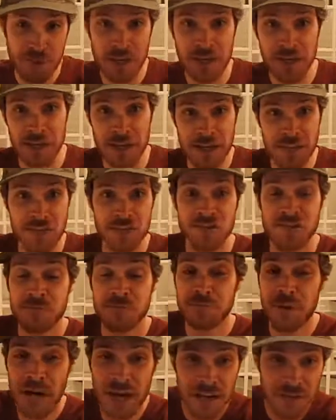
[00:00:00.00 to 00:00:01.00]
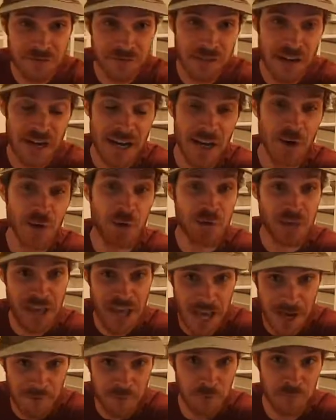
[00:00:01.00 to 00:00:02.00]
but like the Spotify or the
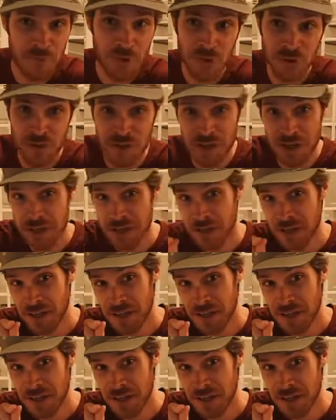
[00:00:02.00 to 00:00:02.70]
Apple Music,